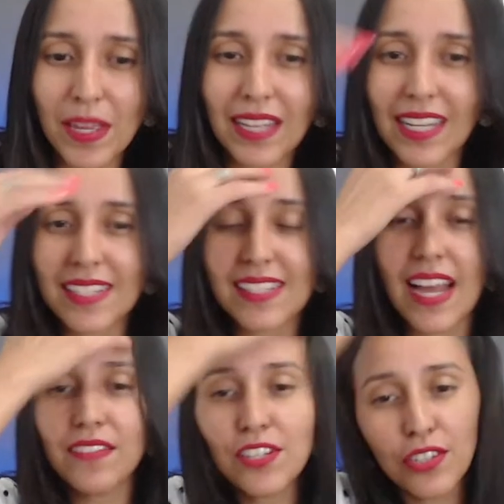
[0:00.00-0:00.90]
let's
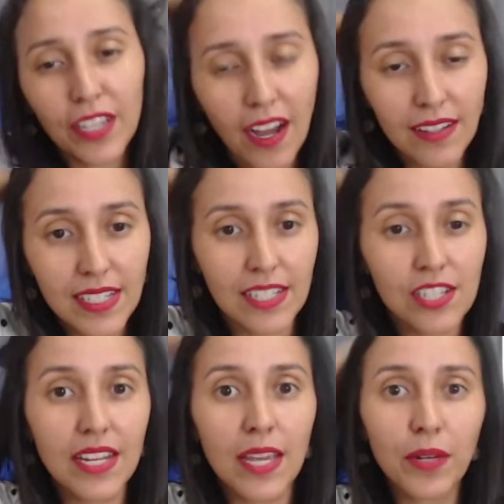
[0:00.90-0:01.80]
dive into the content.
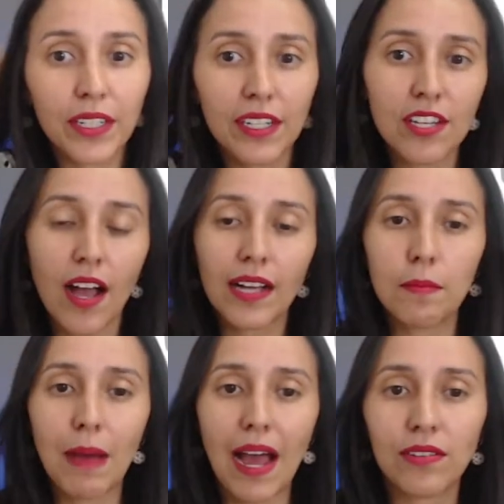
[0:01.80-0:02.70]
Today, we're going to talk
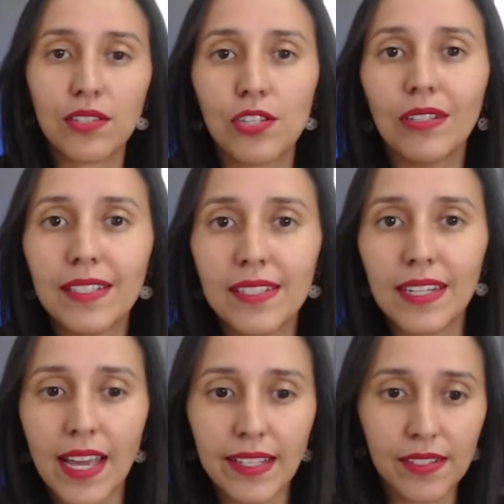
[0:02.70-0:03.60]
about 2
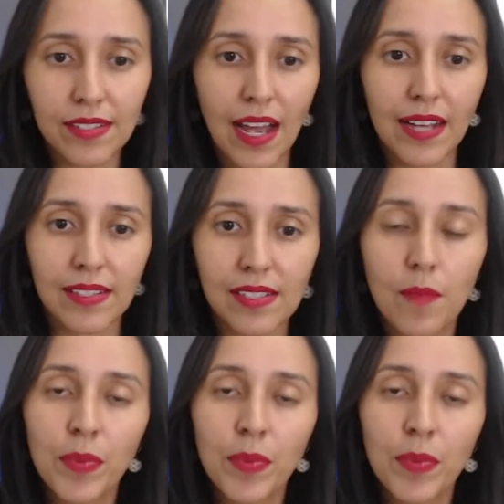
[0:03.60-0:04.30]
listening exercises